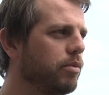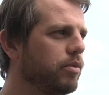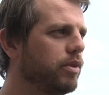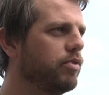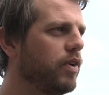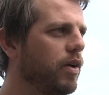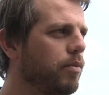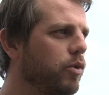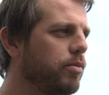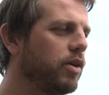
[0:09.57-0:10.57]
but we've uh,
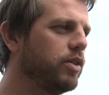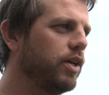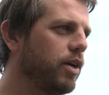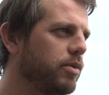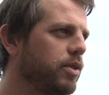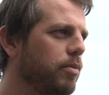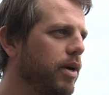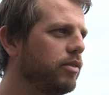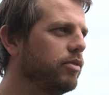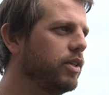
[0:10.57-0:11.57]
brought Martin Guptill
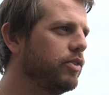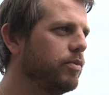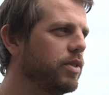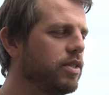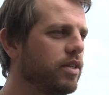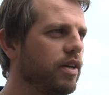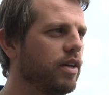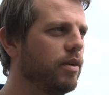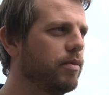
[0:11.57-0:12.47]
back, fresh from his uh,